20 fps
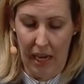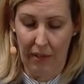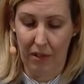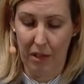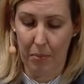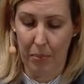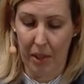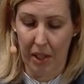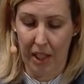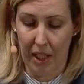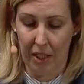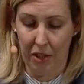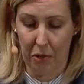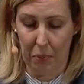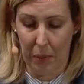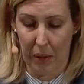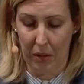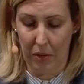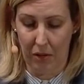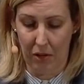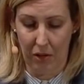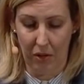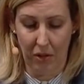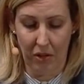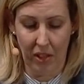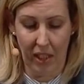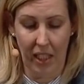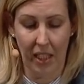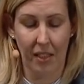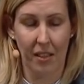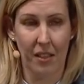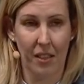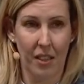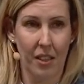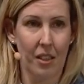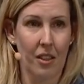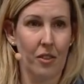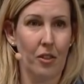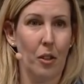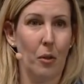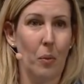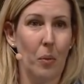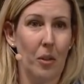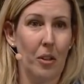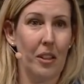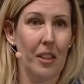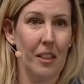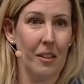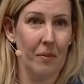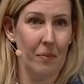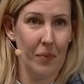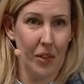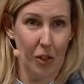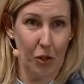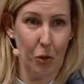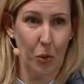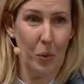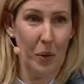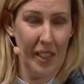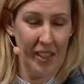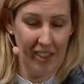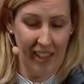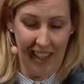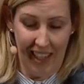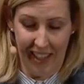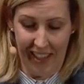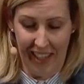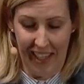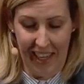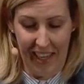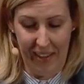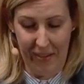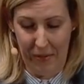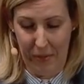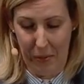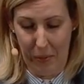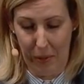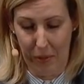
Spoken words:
Everybody I spoke to said, don't worry, it's always like that.